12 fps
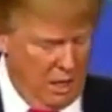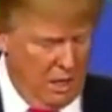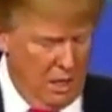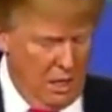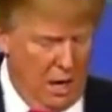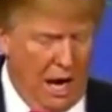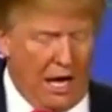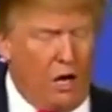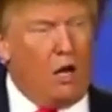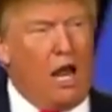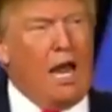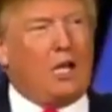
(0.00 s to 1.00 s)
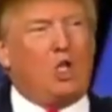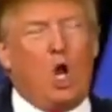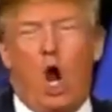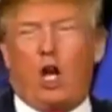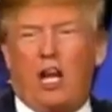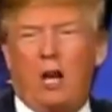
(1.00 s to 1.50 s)
I don't like
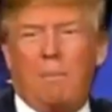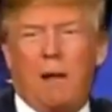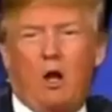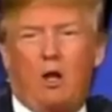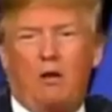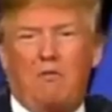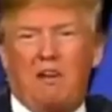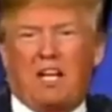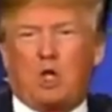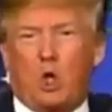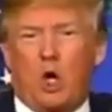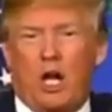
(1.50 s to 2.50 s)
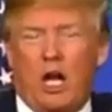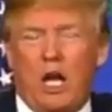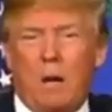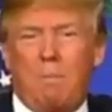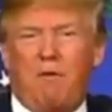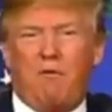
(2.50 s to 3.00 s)
talking about victory
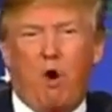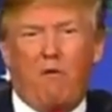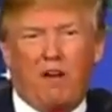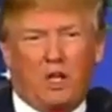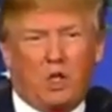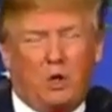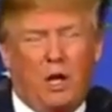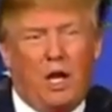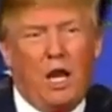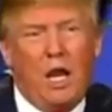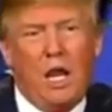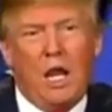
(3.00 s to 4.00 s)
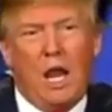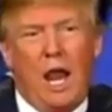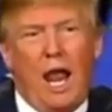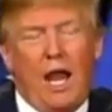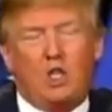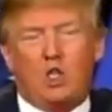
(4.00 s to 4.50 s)
before victory.
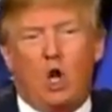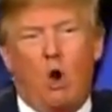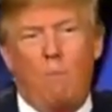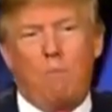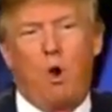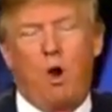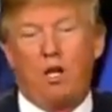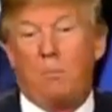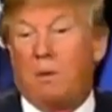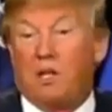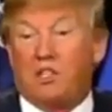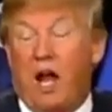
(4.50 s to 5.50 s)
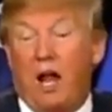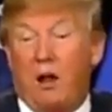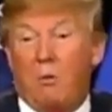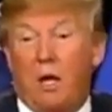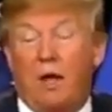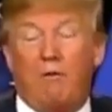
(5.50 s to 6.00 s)
And so important to me is
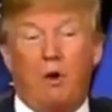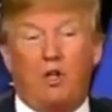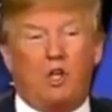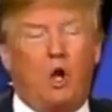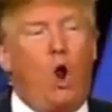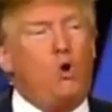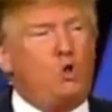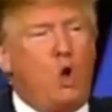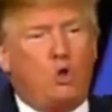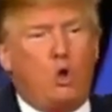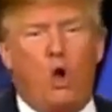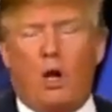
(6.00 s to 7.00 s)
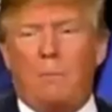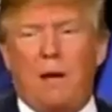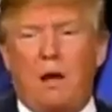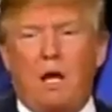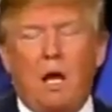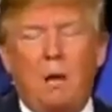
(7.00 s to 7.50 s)
Iowa. Everyone said, oh, don't talk about
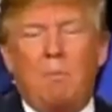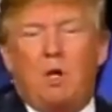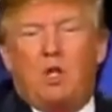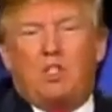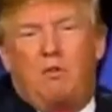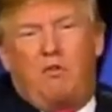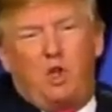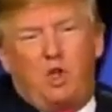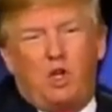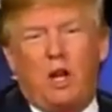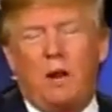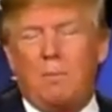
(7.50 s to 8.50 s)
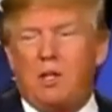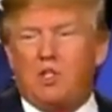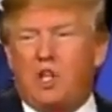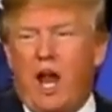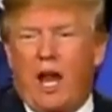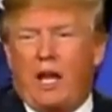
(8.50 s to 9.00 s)
it, because if you should come in
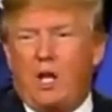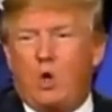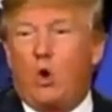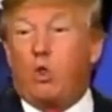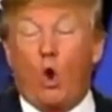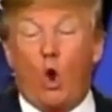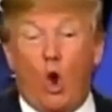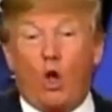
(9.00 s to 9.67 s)
second or third,